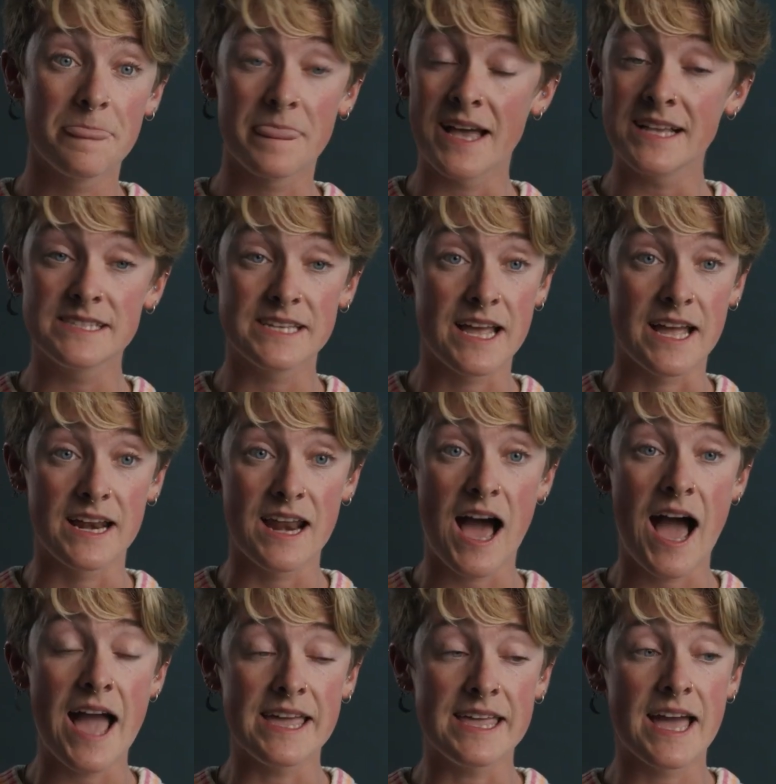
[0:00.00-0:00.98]
That's it.
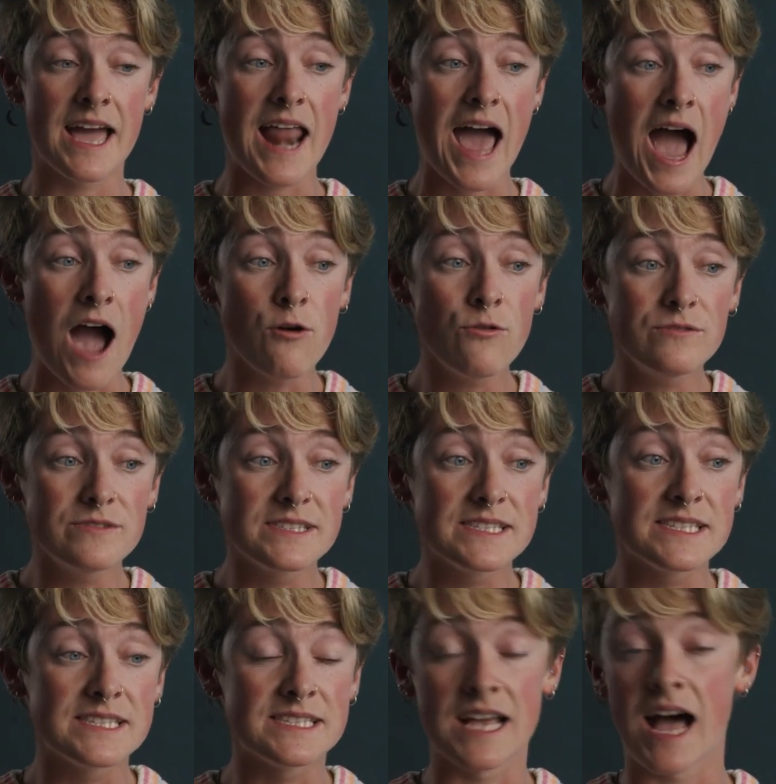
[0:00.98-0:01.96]
I get
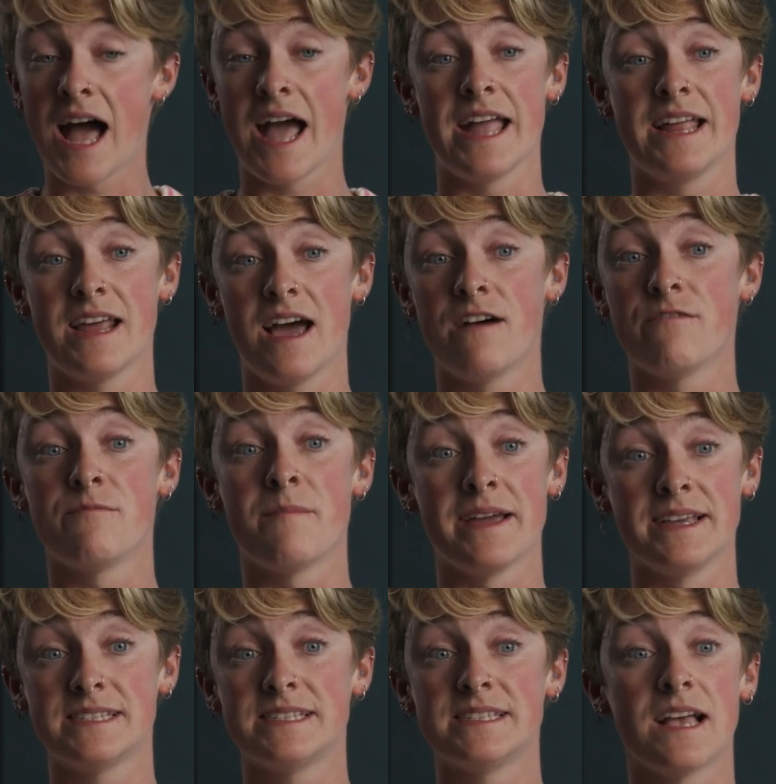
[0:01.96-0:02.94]
outside of
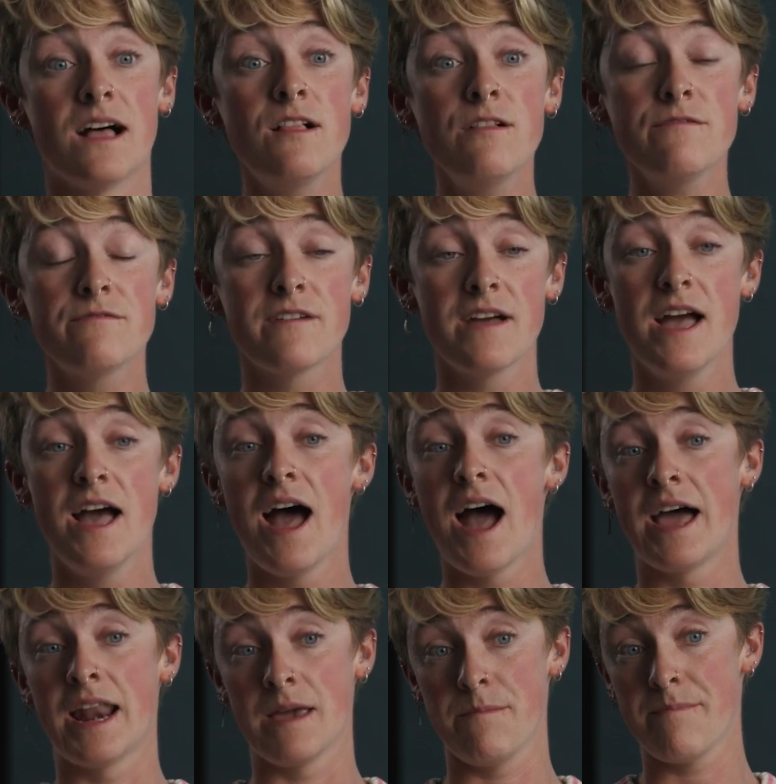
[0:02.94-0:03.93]
myself
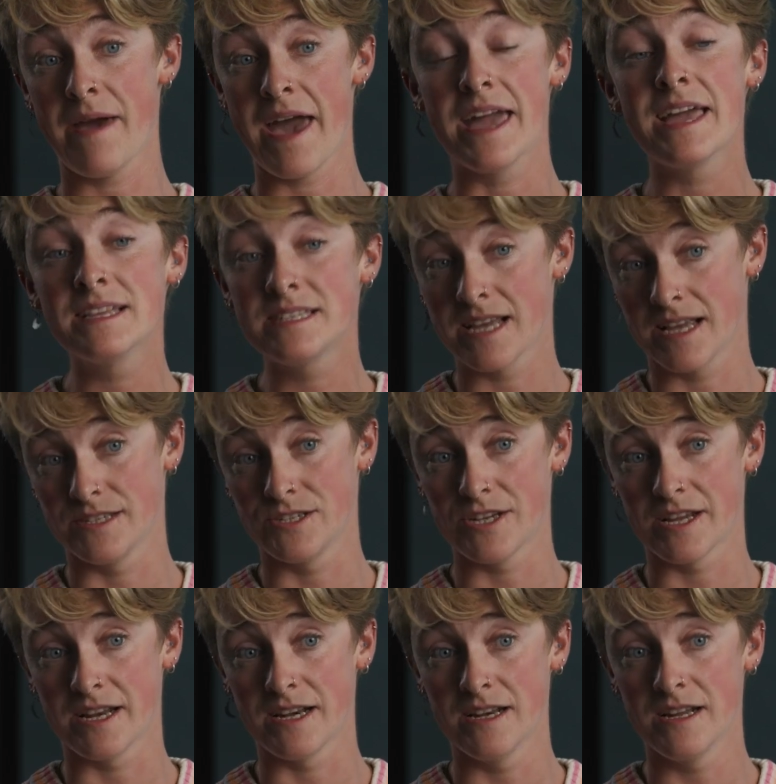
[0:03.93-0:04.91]
and I pay
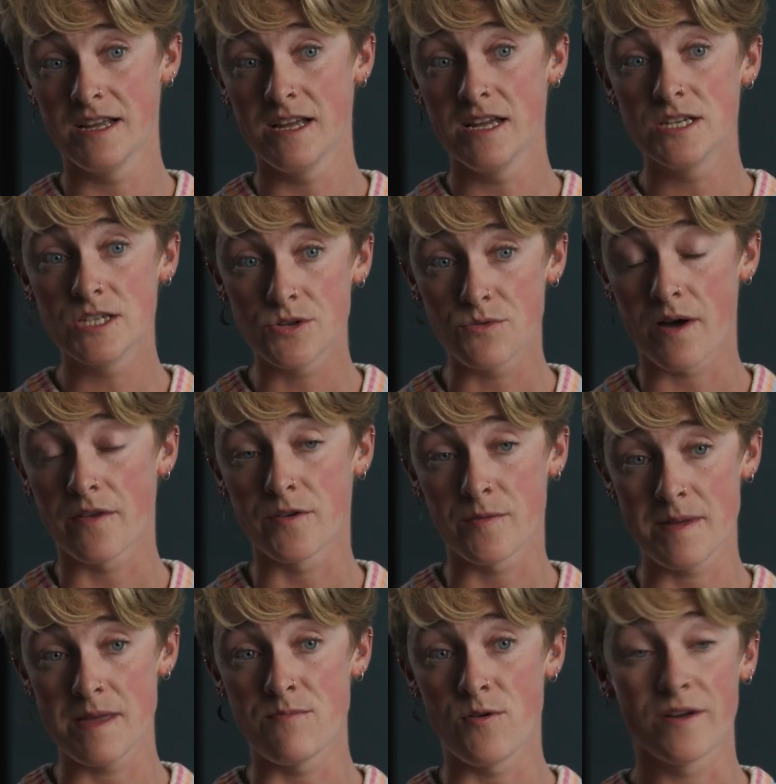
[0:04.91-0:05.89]
attention to other
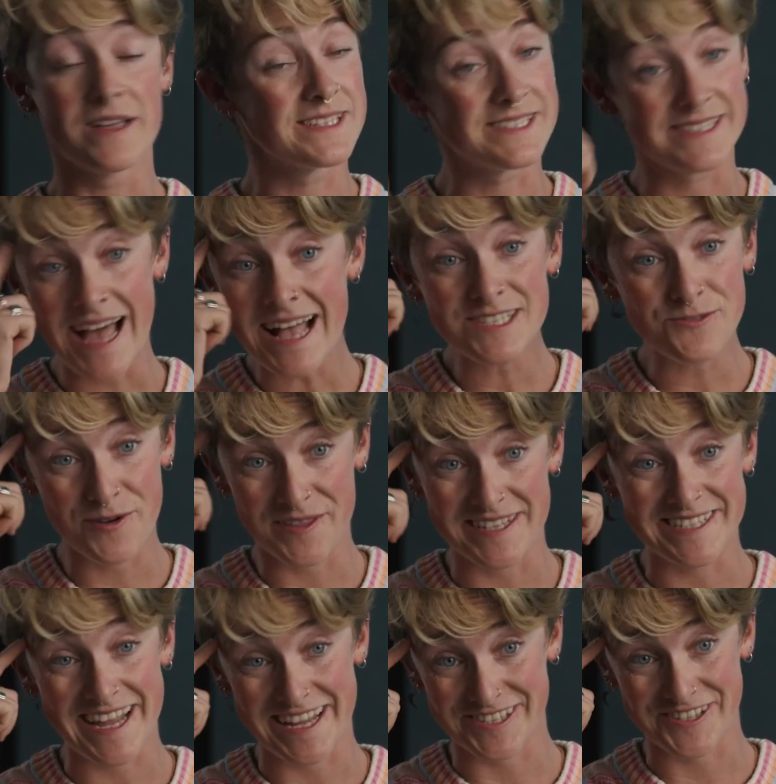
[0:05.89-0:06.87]
people because that's where the
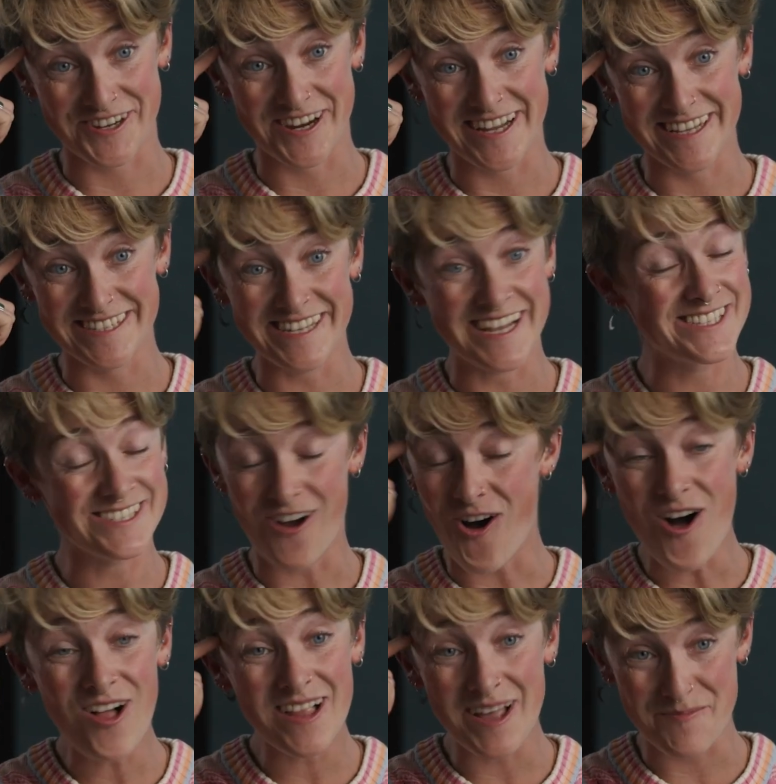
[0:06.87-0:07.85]
danger is. It's
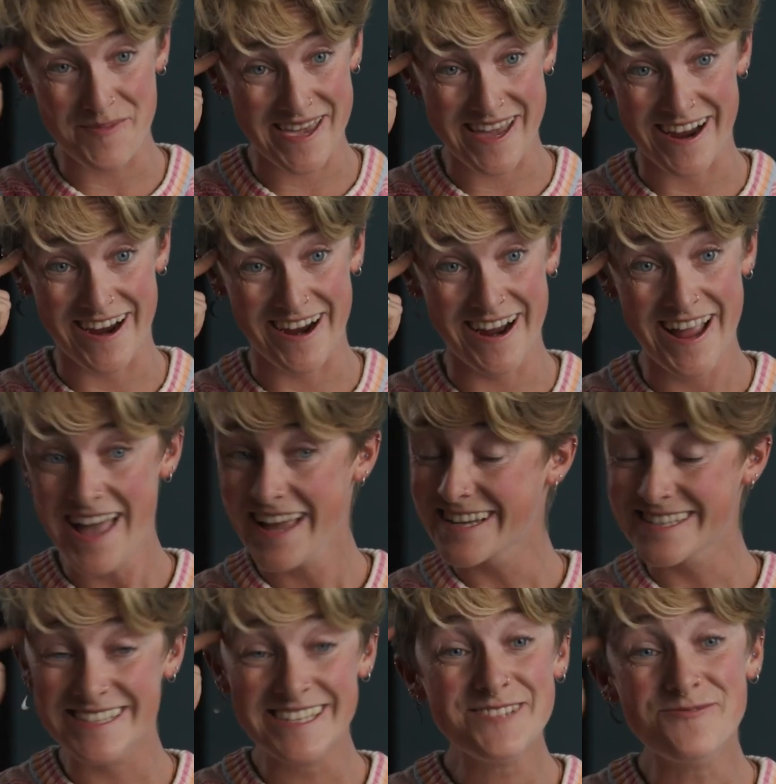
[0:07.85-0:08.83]
all up here
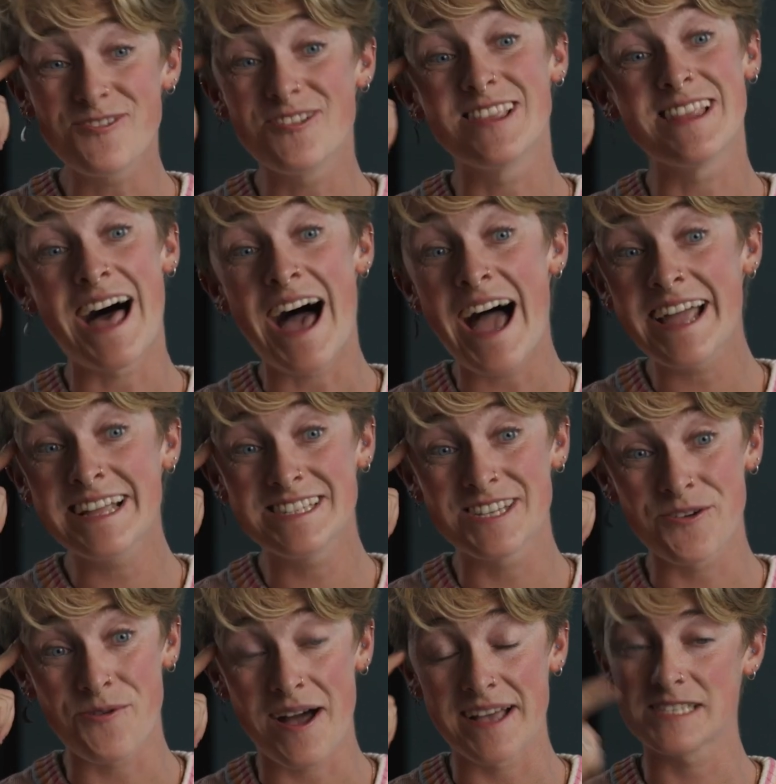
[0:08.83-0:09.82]
because this will lie
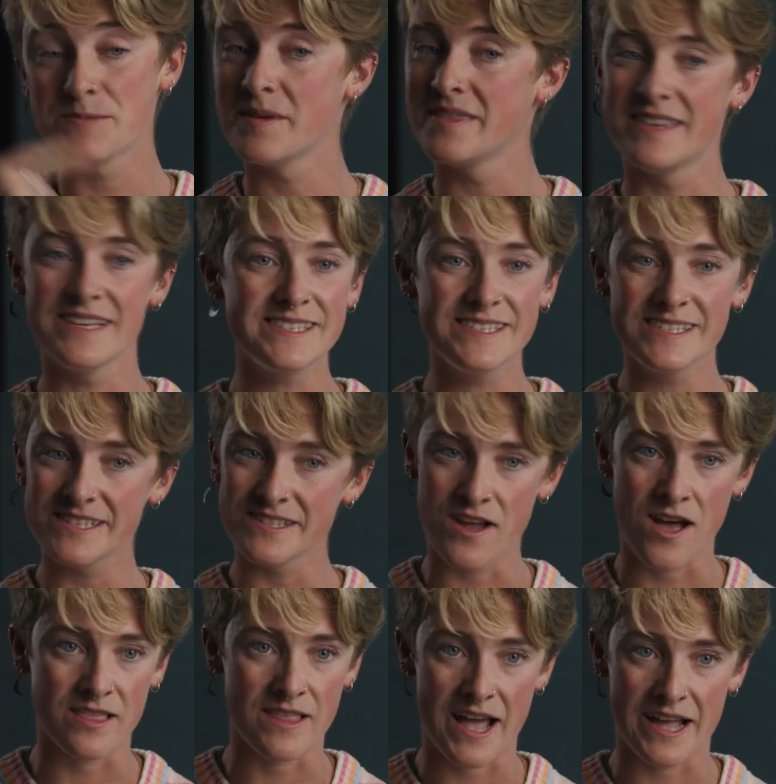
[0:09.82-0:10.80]
to us, but this does
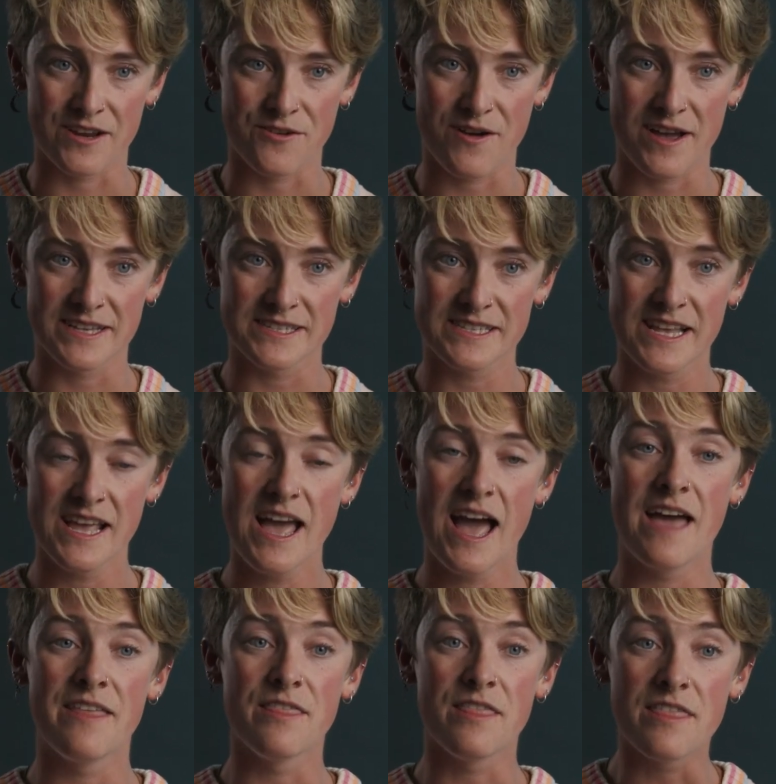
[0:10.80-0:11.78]
not lie to us.
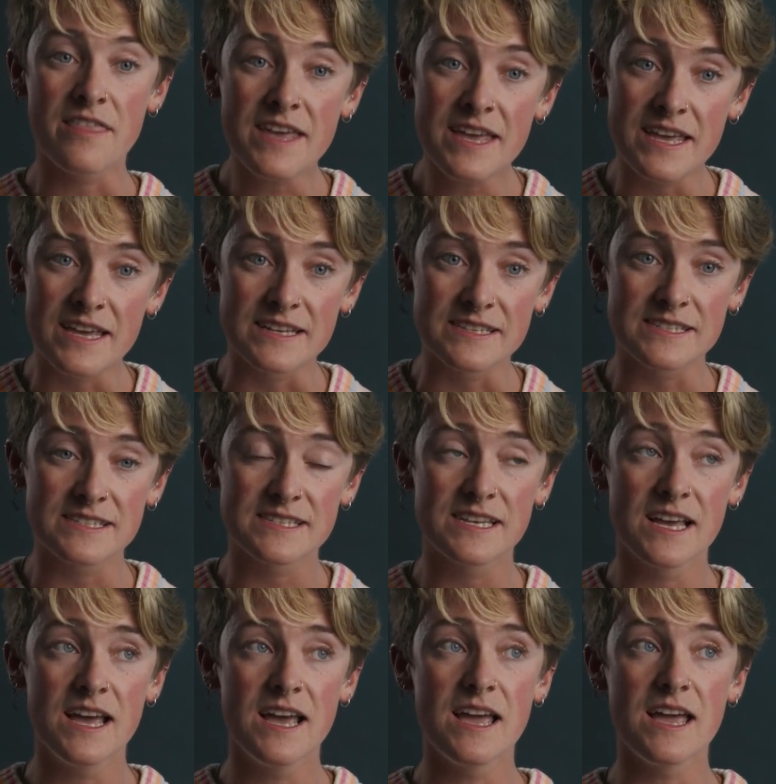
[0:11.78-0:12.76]
And this
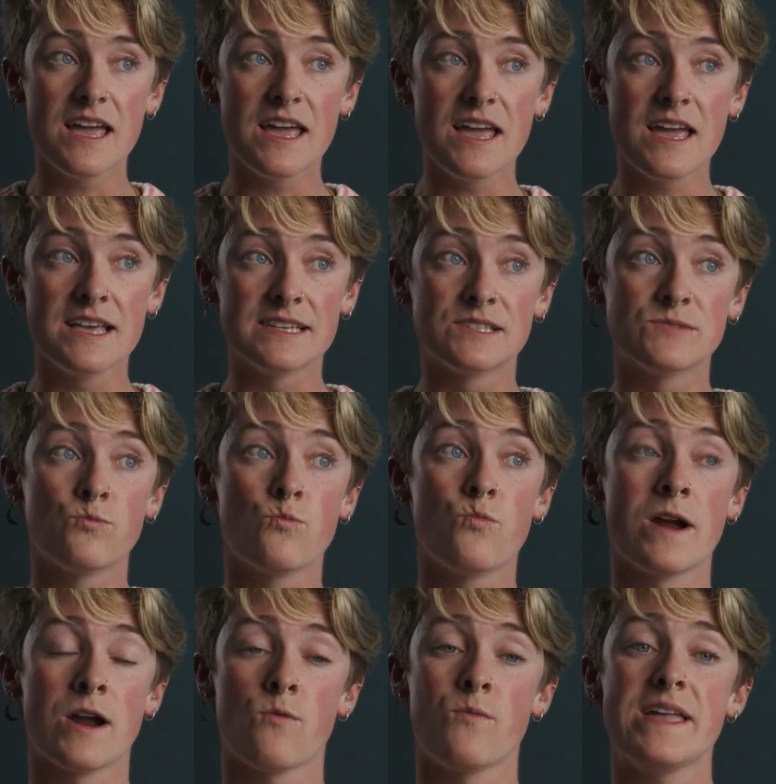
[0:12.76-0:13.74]
is
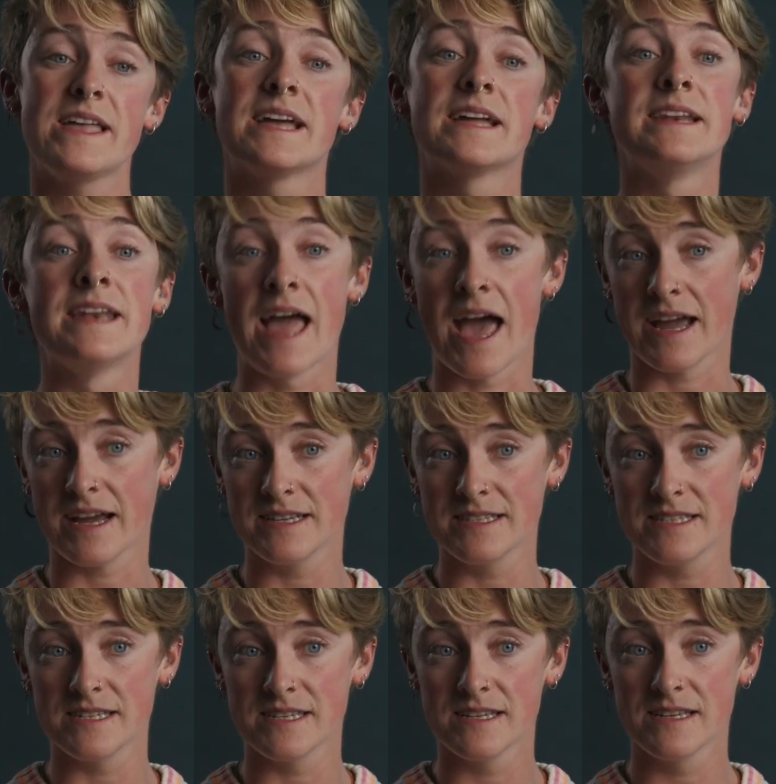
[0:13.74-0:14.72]
where we
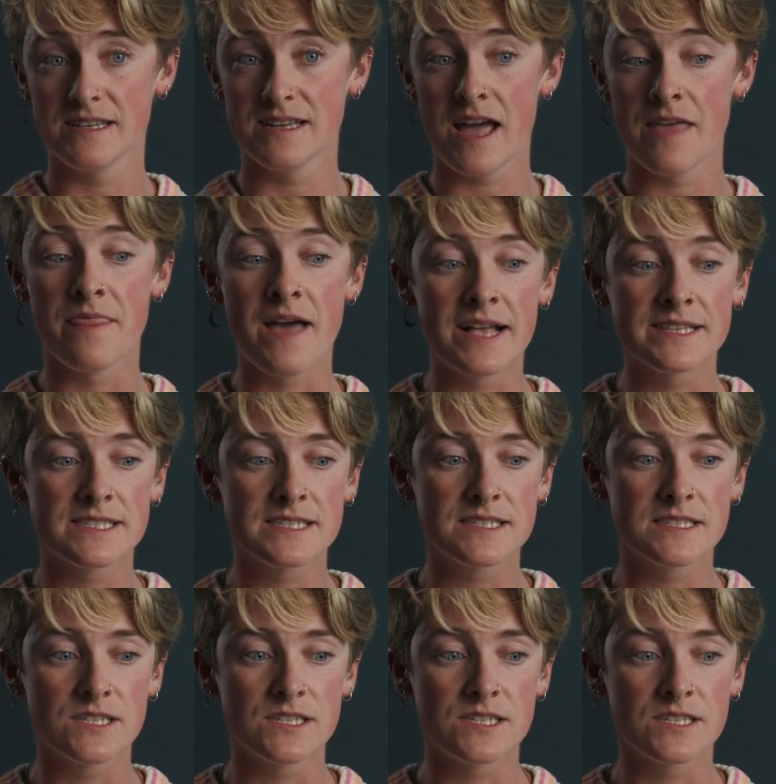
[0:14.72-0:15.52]
connect. And that's